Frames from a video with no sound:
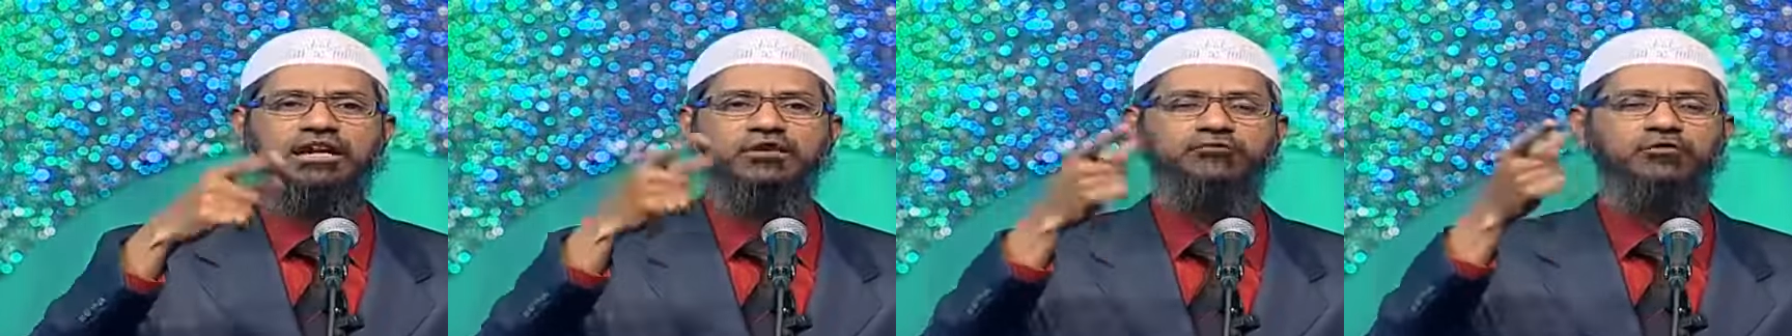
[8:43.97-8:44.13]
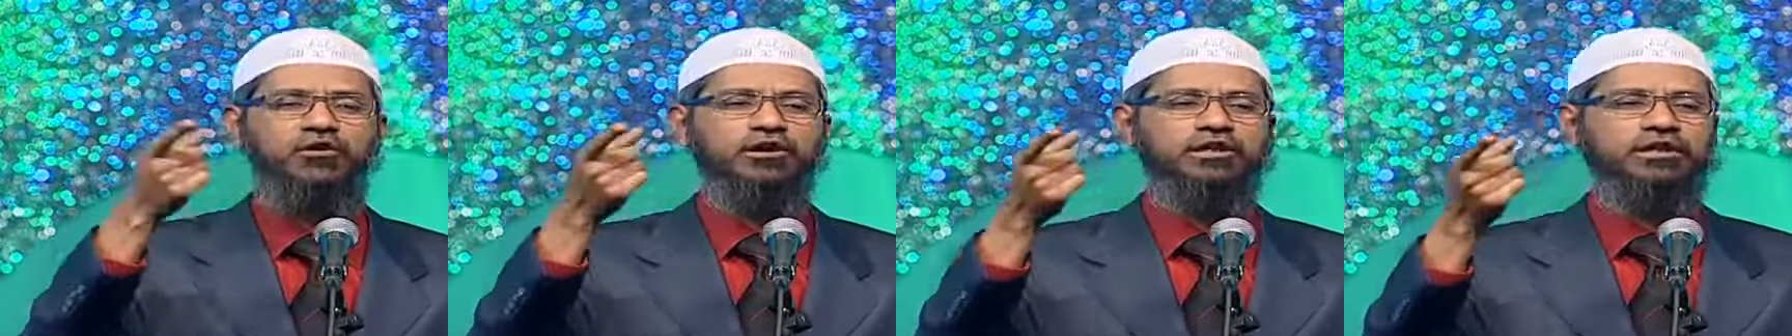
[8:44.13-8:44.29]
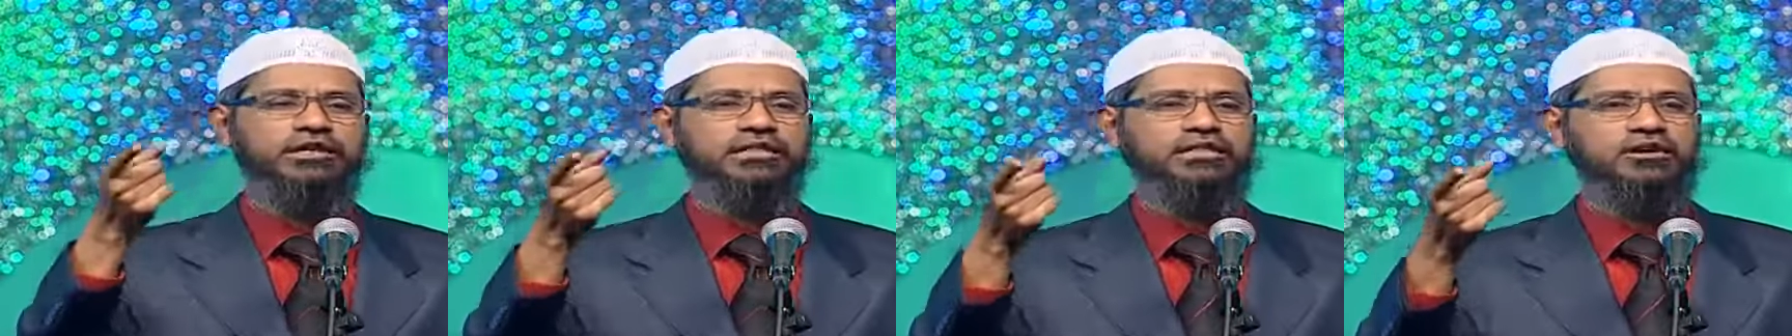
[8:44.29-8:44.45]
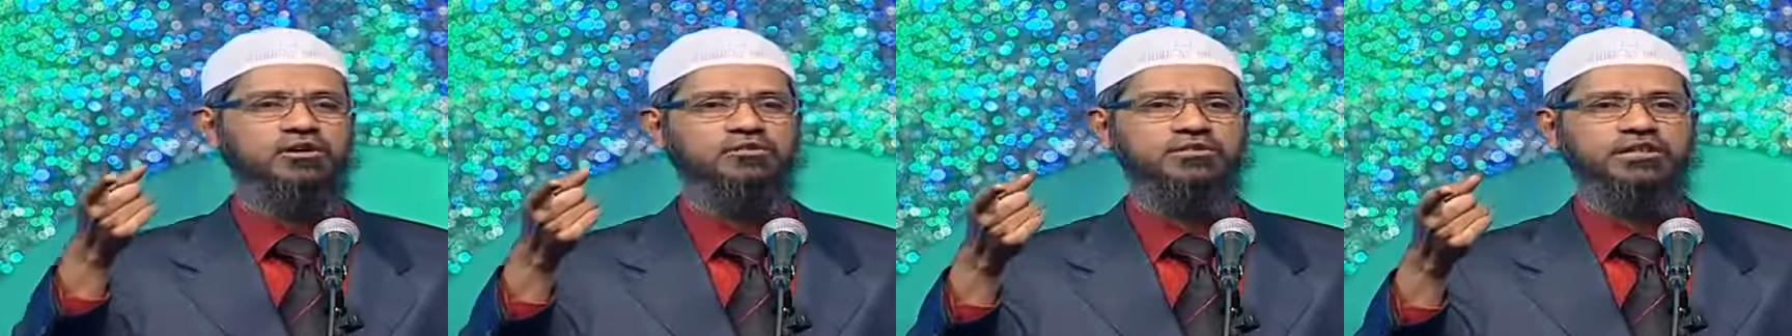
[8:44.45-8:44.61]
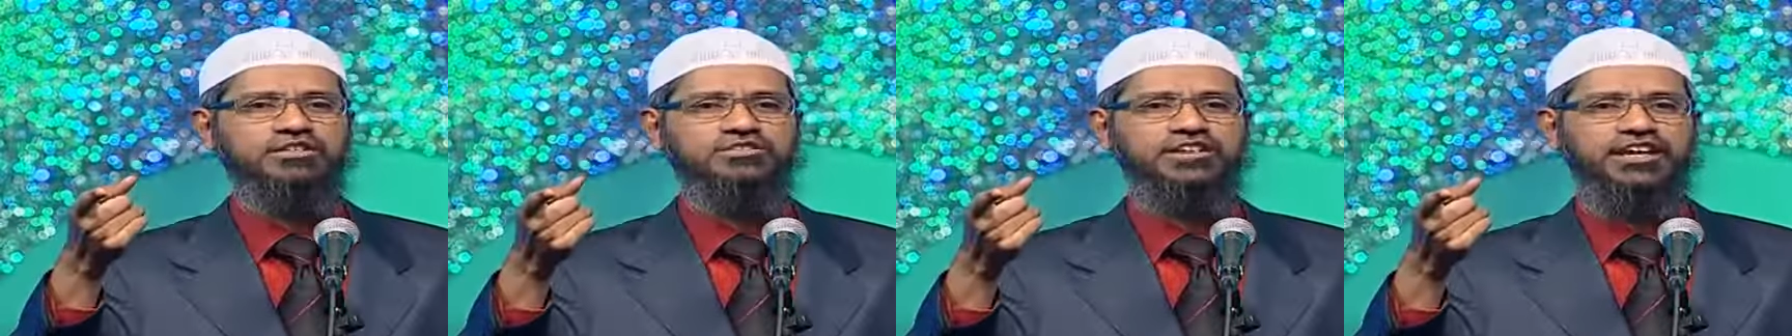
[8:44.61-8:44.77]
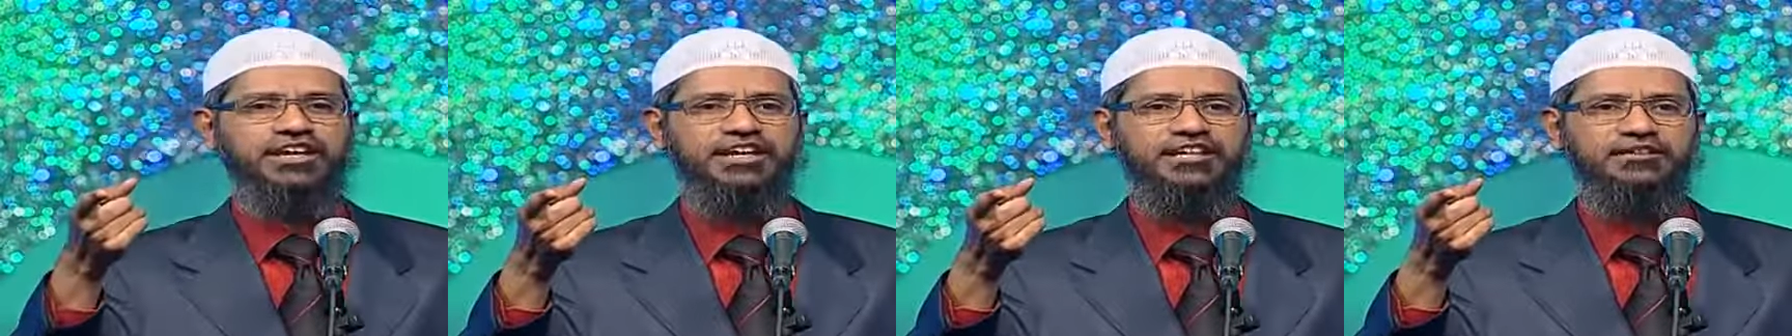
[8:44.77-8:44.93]
and
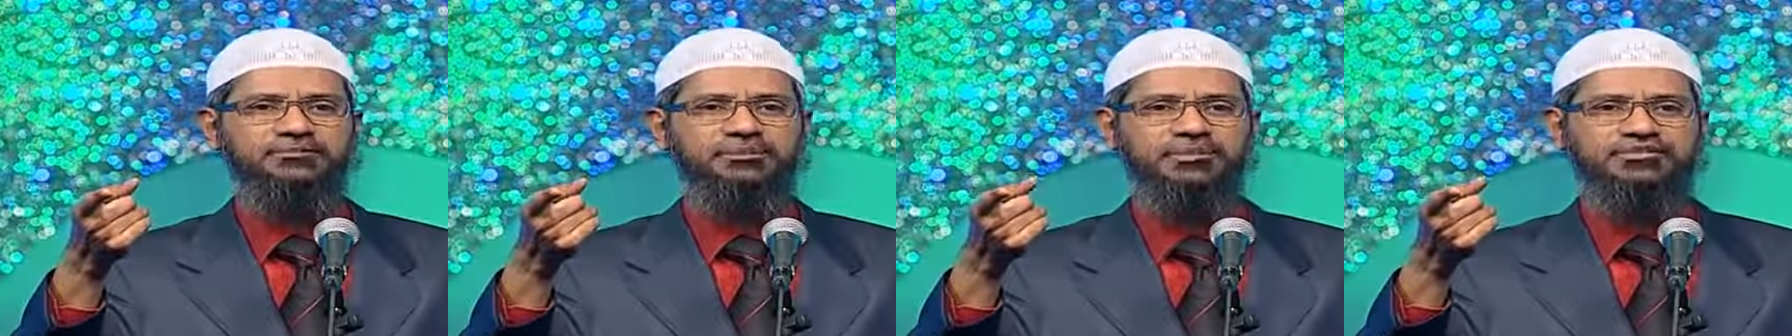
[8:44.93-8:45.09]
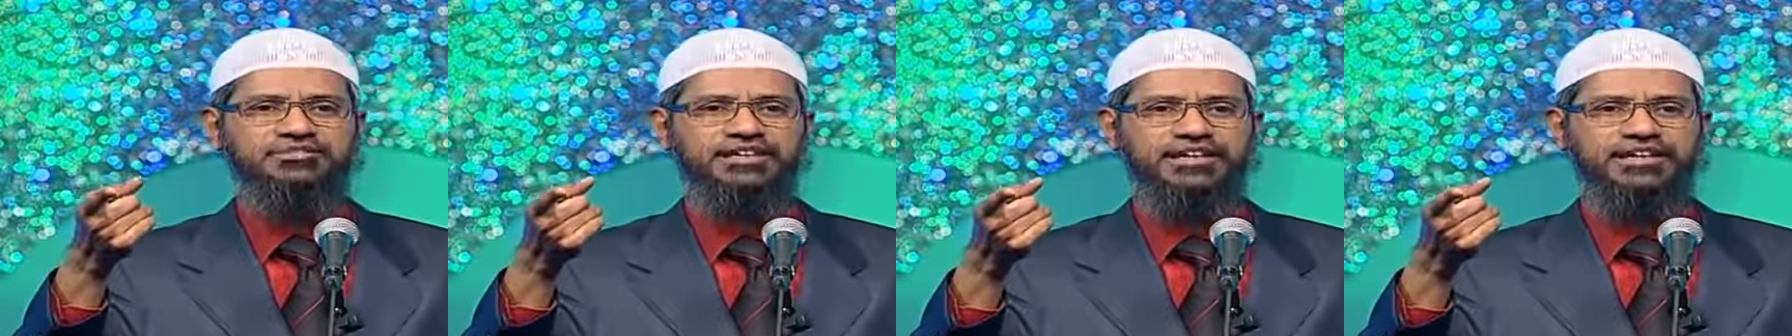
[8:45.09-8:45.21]
40,000 cycles per